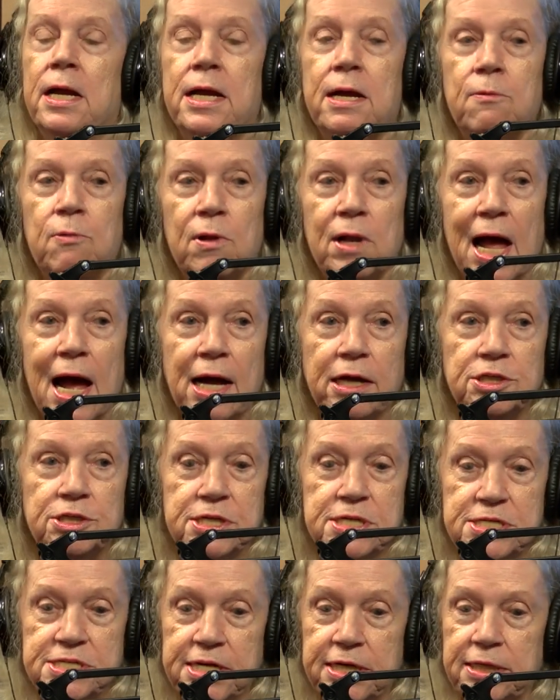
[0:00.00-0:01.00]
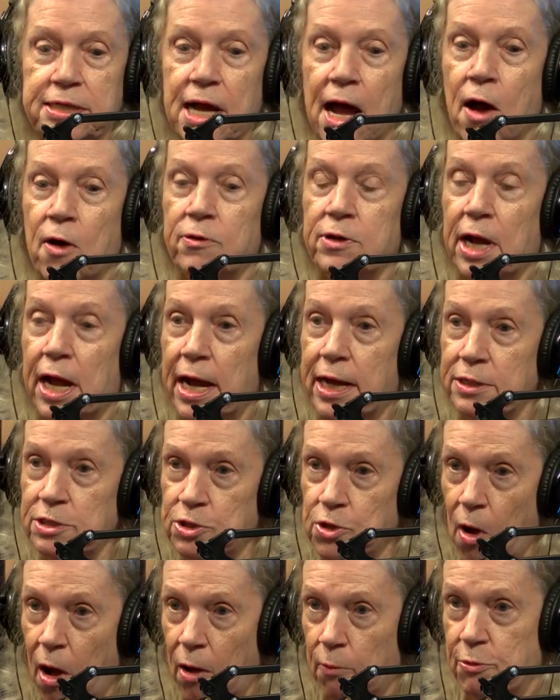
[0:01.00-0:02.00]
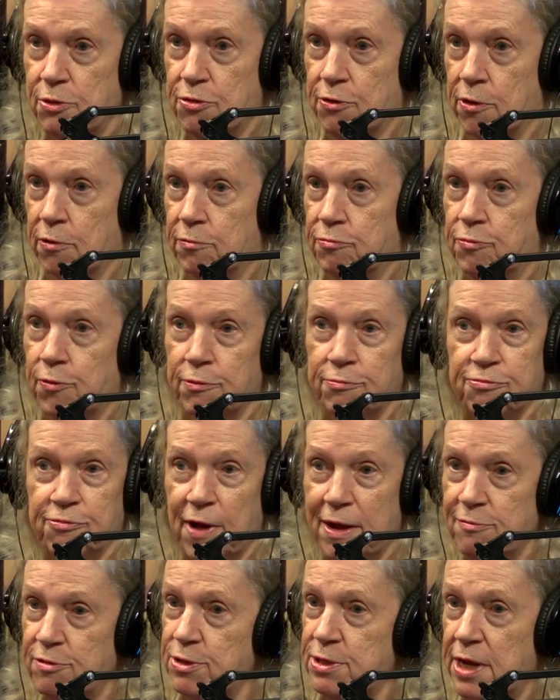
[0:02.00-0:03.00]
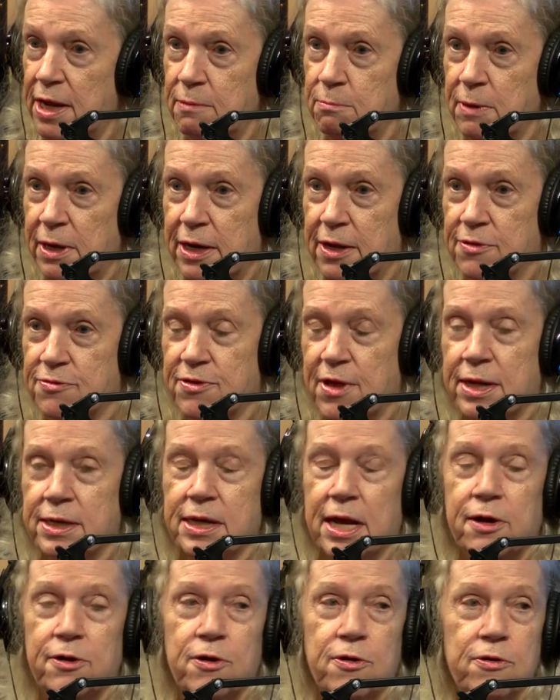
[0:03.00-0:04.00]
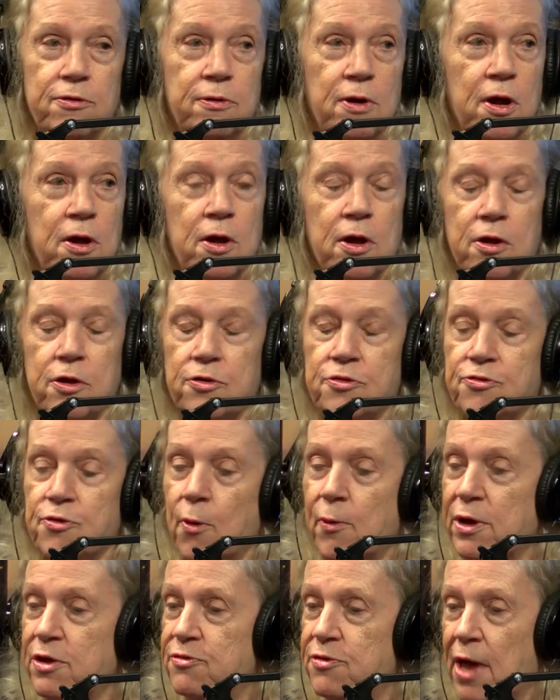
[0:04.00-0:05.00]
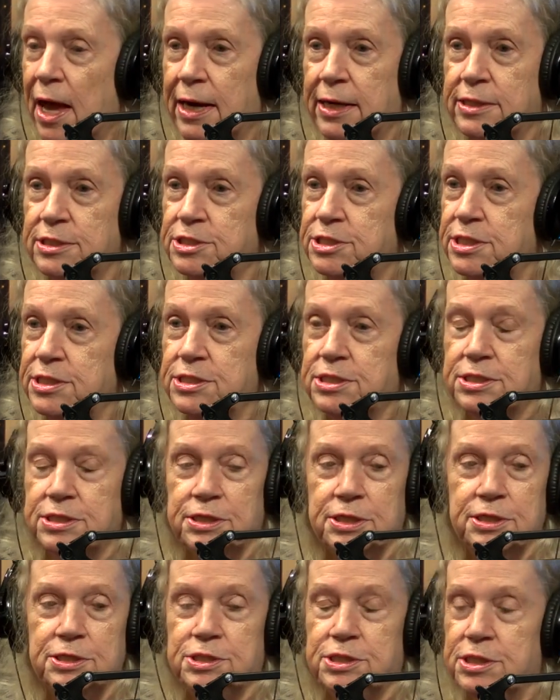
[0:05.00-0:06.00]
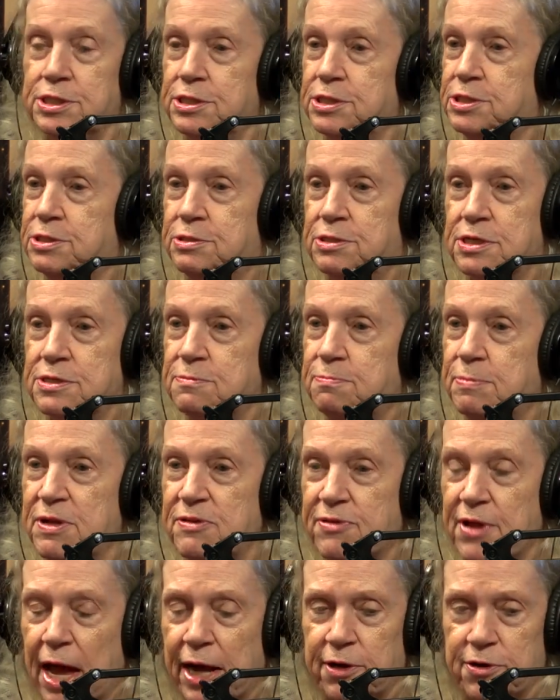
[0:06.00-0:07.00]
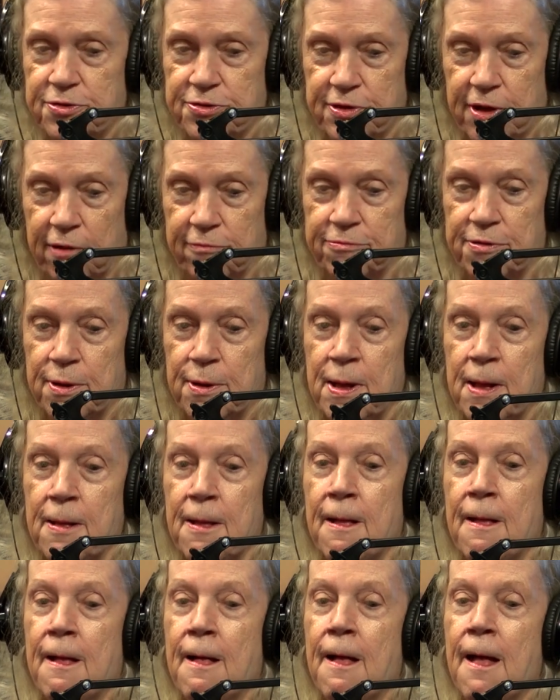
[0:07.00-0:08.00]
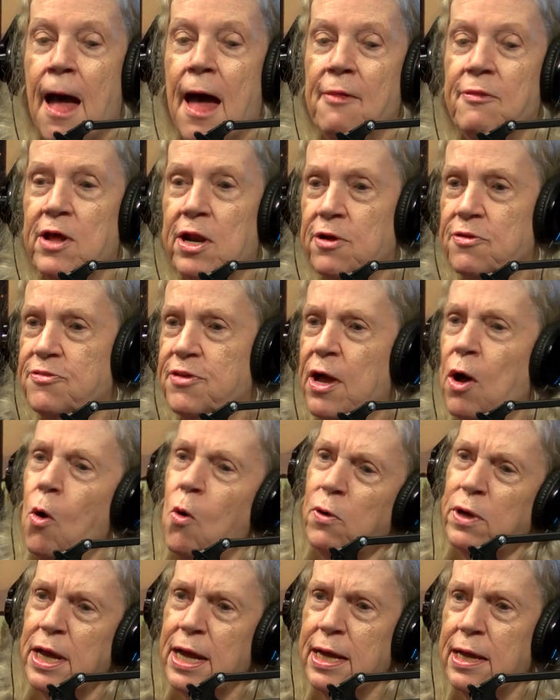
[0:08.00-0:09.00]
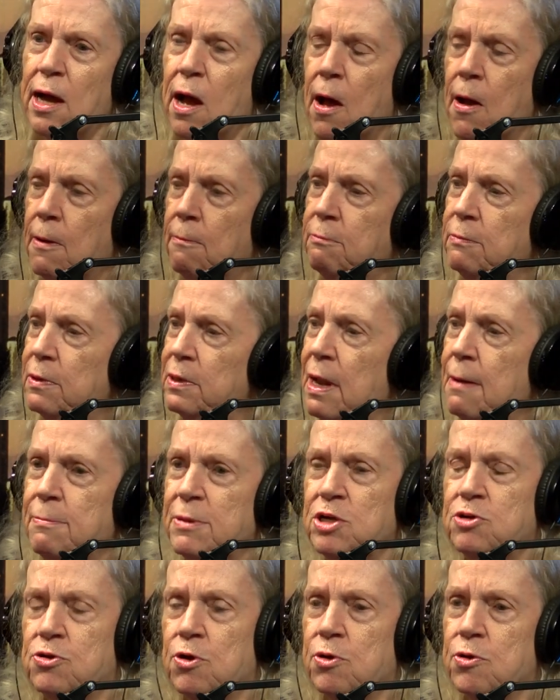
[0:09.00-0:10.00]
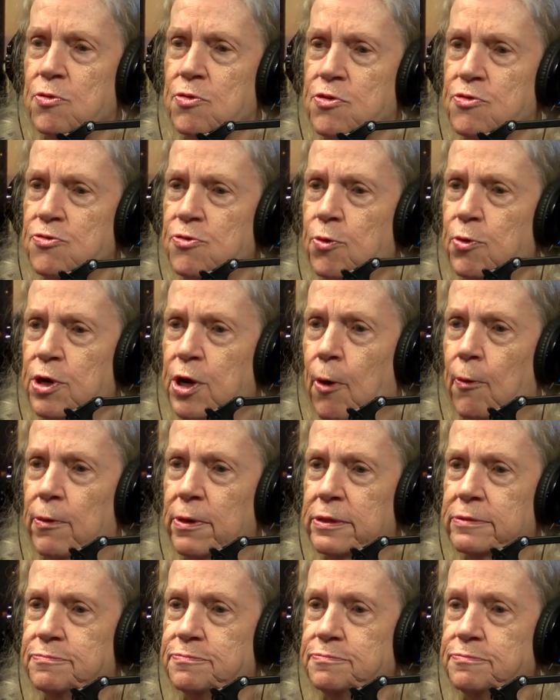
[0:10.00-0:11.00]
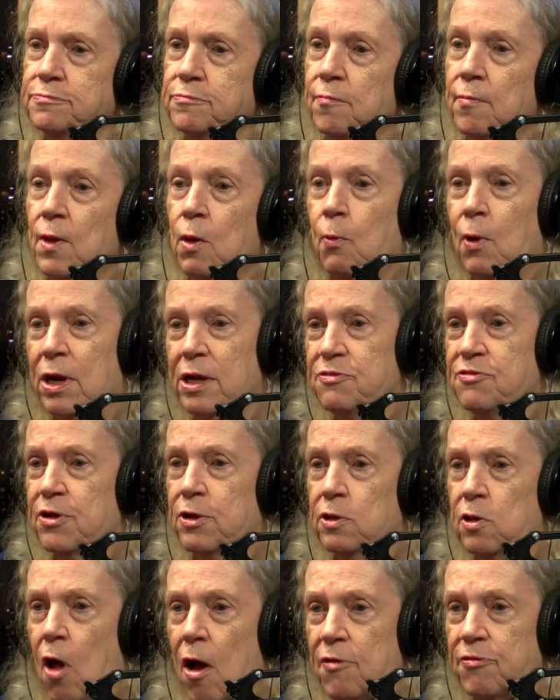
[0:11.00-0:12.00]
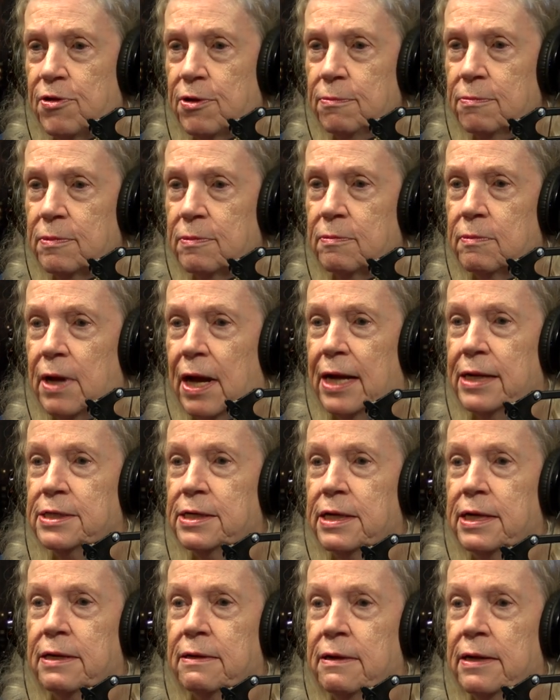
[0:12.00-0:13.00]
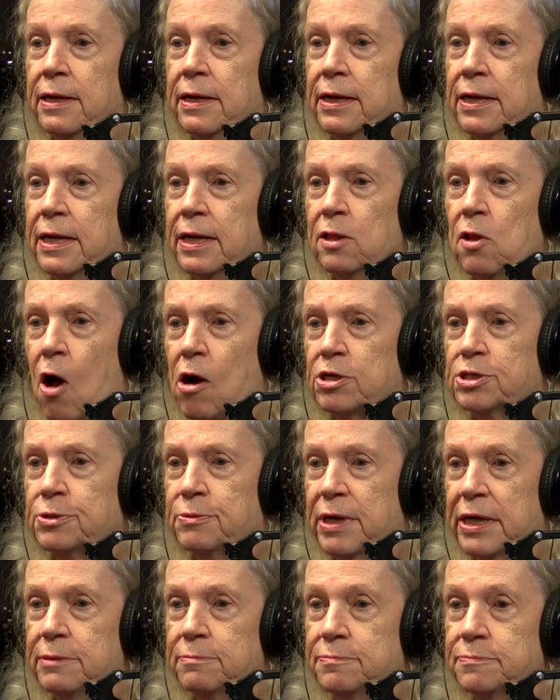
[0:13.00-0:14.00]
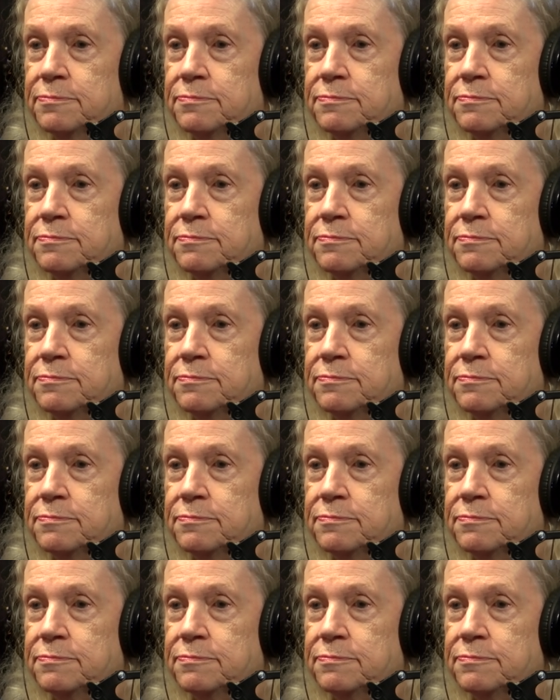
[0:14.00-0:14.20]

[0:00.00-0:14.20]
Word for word: he will actually sit down and talk with her for five or ten minutes and get her so excited she's she's just beside herself. And then he'll say, "Okay, um, let me show you the studio." Well, it's a closet, and he locks her in.